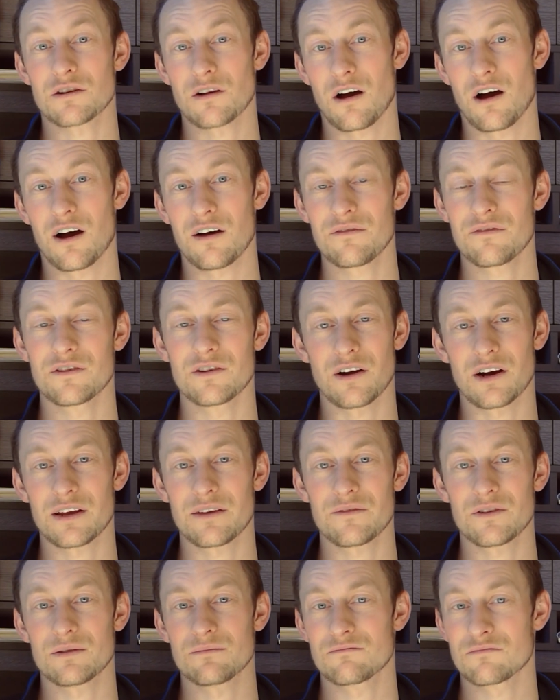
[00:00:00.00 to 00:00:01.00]
off, not
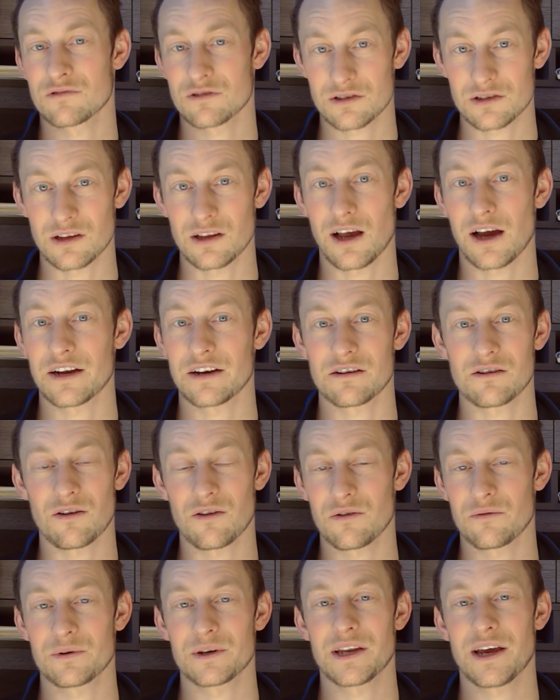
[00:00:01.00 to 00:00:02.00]
even slide it
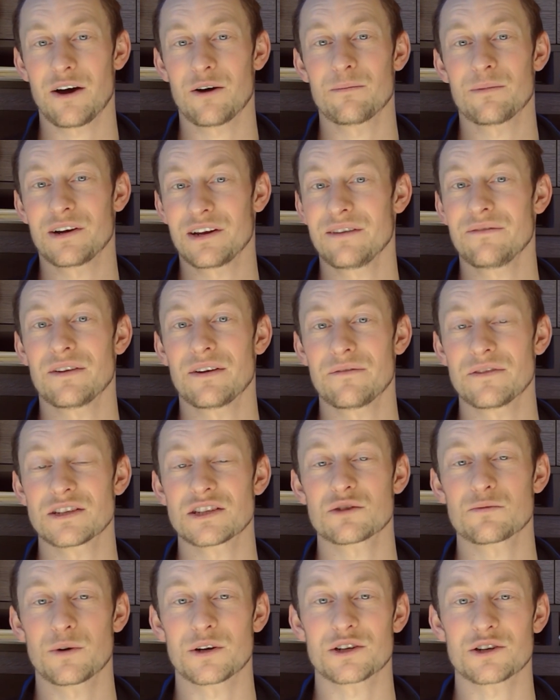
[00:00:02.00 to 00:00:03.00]
all the way down, but even if
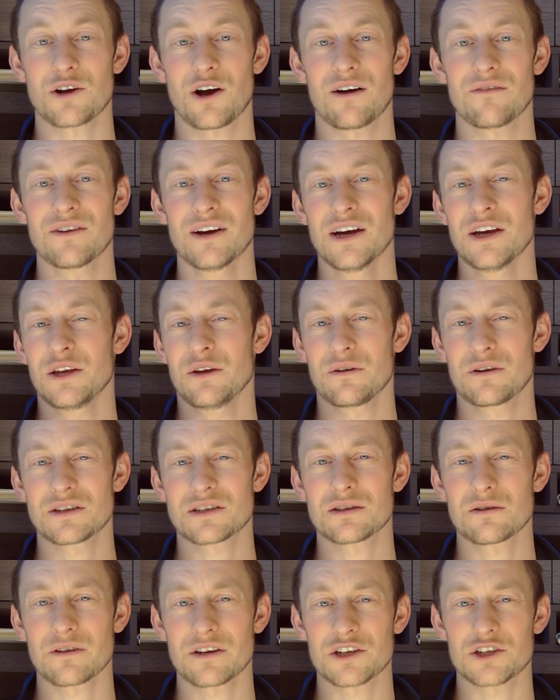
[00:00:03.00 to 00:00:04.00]
it's switched off, you can
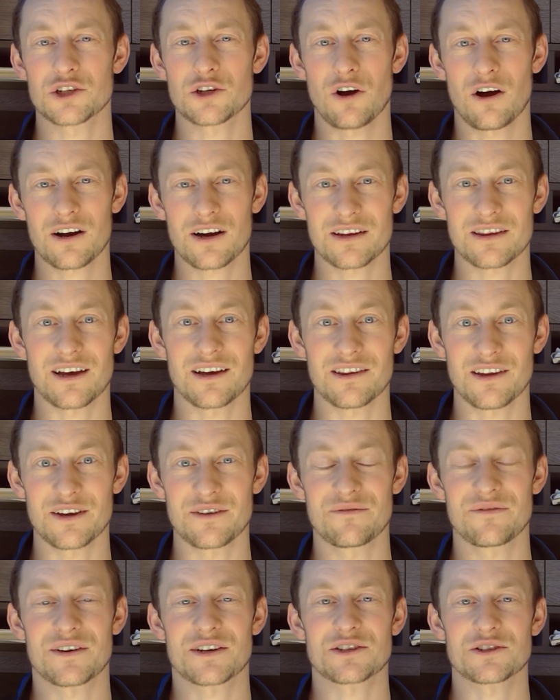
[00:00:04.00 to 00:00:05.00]
still get a shock at that
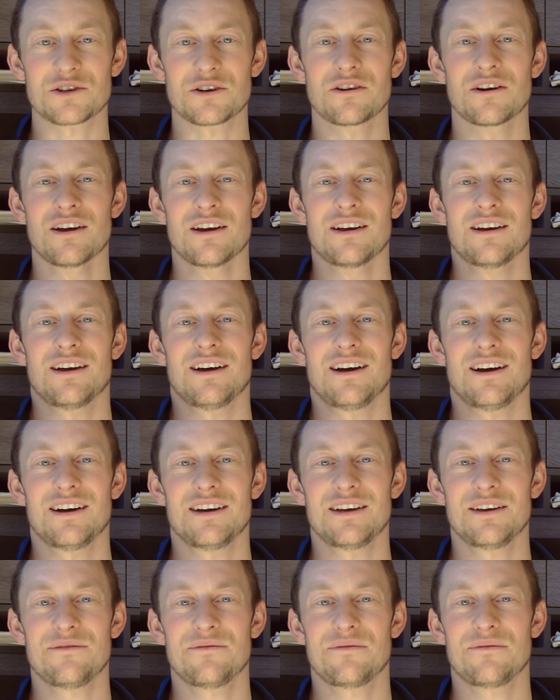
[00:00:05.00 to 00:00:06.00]
light fixture
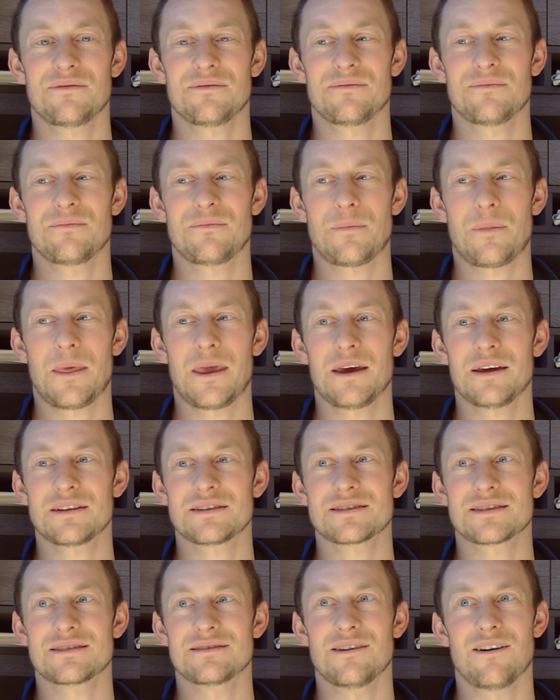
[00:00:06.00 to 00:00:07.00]
if
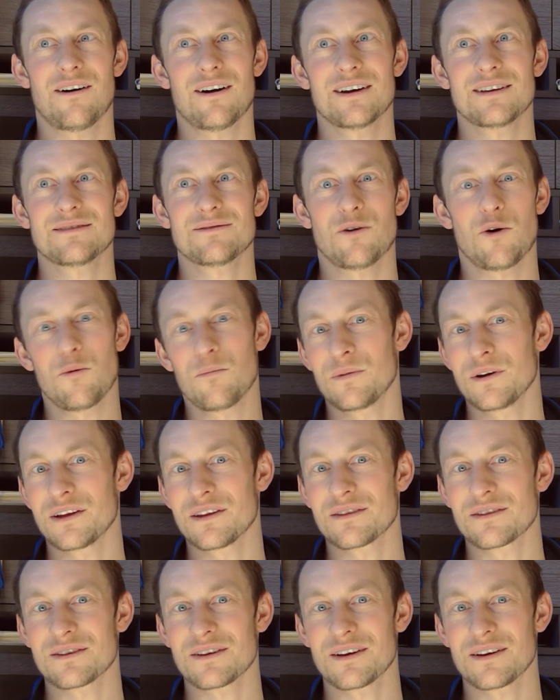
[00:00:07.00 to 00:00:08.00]
it's not
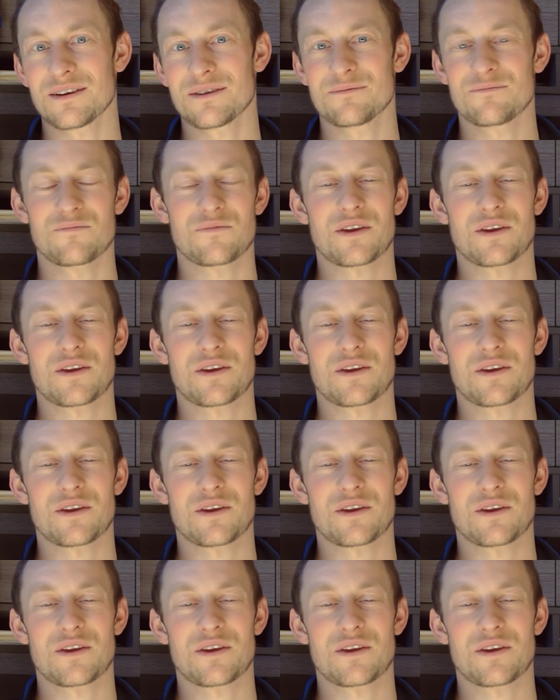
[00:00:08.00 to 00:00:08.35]
opening the